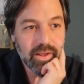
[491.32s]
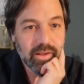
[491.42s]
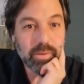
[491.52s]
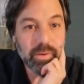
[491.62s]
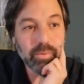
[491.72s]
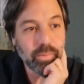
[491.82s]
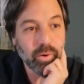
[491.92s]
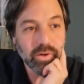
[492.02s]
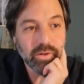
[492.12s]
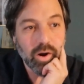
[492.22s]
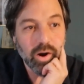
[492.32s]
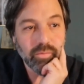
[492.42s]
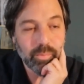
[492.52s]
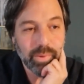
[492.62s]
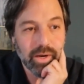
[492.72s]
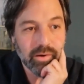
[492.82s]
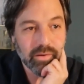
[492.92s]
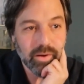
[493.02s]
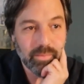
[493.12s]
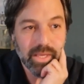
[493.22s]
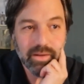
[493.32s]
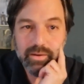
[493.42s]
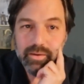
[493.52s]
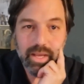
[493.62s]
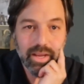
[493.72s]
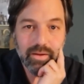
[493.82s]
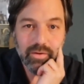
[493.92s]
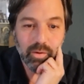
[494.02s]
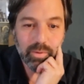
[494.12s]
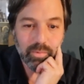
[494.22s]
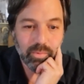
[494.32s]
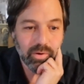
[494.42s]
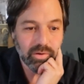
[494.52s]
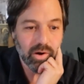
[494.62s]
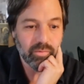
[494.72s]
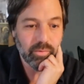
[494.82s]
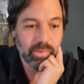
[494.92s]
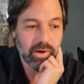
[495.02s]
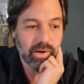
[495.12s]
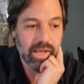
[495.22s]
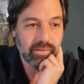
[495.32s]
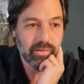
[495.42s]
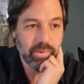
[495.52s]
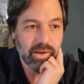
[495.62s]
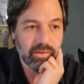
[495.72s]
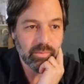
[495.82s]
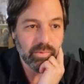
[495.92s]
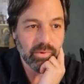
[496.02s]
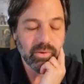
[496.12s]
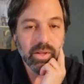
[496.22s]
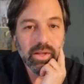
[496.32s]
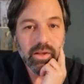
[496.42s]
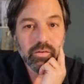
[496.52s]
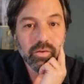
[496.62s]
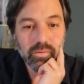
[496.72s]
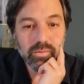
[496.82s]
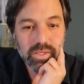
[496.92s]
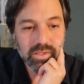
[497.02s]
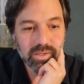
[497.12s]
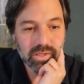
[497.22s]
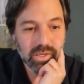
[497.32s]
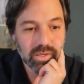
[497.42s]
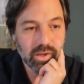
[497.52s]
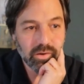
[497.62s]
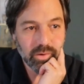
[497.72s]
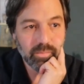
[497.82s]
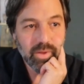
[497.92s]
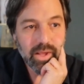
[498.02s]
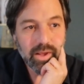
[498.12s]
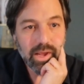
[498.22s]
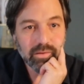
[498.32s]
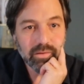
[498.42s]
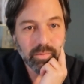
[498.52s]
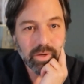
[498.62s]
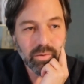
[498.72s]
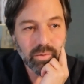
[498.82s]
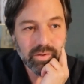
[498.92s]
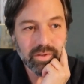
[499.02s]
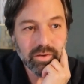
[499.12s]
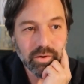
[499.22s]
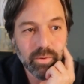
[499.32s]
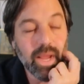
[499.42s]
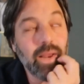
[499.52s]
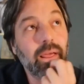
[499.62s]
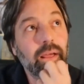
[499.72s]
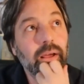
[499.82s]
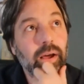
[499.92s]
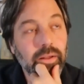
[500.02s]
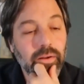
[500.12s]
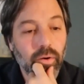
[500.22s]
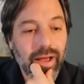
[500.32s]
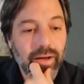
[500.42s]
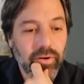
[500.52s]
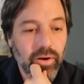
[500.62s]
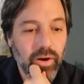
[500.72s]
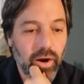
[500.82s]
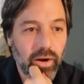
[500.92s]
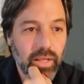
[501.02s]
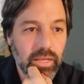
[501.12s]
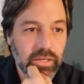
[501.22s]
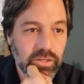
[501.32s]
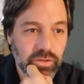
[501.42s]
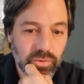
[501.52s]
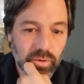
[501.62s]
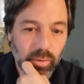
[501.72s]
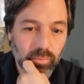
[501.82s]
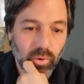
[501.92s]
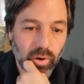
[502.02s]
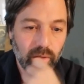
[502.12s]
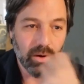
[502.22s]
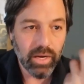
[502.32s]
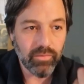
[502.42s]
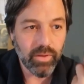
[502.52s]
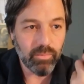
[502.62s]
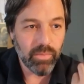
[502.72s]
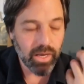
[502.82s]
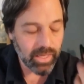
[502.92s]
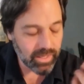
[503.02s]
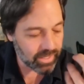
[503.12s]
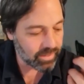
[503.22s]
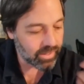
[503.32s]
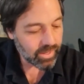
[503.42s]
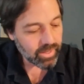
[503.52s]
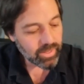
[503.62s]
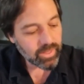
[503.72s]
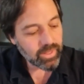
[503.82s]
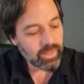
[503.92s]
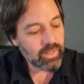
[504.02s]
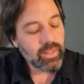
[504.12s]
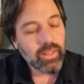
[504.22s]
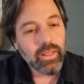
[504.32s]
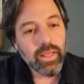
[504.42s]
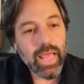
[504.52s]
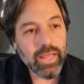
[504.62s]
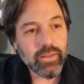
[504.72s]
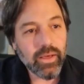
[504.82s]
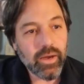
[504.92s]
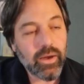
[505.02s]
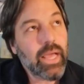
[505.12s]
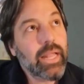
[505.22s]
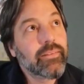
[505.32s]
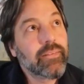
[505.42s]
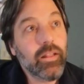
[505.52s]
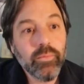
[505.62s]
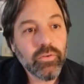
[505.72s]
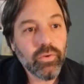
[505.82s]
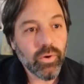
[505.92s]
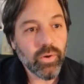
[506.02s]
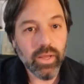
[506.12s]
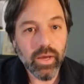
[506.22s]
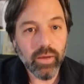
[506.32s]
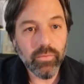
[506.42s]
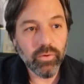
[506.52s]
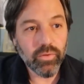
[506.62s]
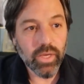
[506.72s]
People point to Arvo Pärt a bit. Like I know people point to Arvo Pärt as a possible solution to the conundrum, as someone who is integrating, you know, avant-garde into a more kind of embodied and celebratory music.